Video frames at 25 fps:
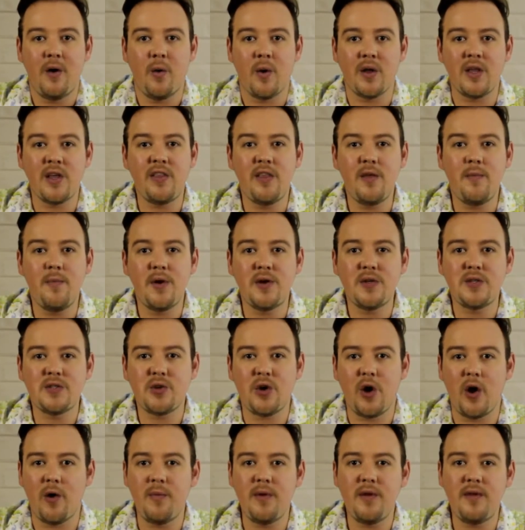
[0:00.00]
One of the
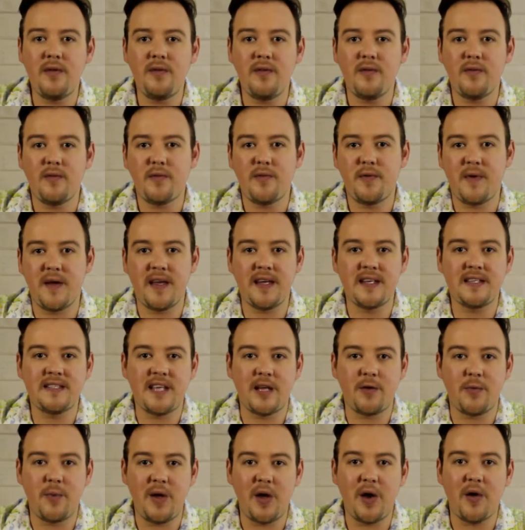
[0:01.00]
most common figures
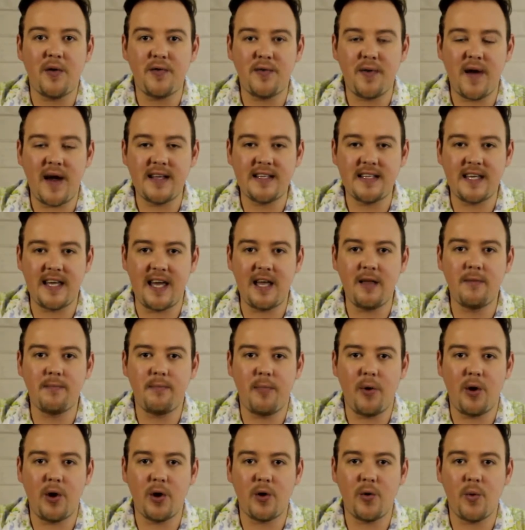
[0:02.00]
that we are finding in
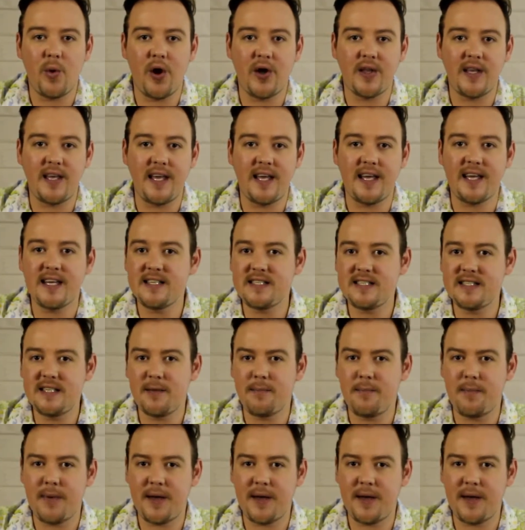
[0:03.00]
Polokwane is the